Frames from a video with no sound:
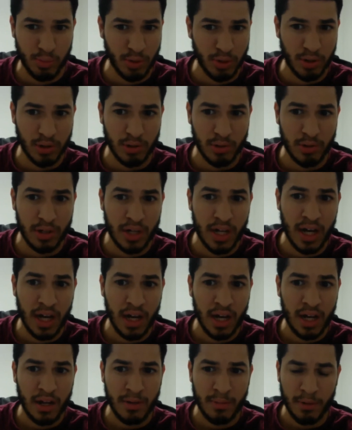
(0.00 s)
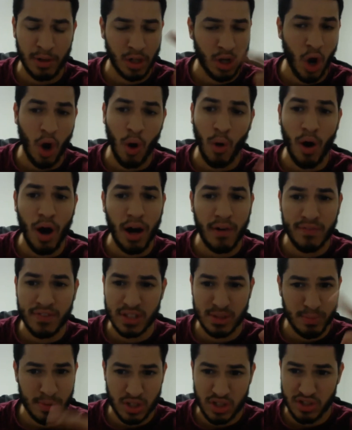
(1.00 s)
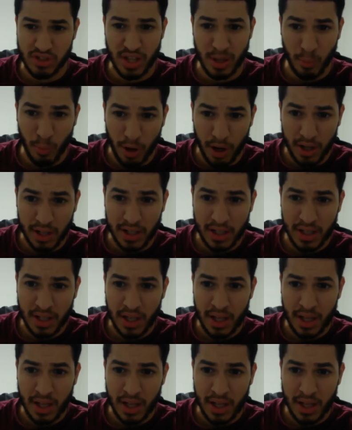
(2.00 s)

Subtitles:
will go off as much as they want,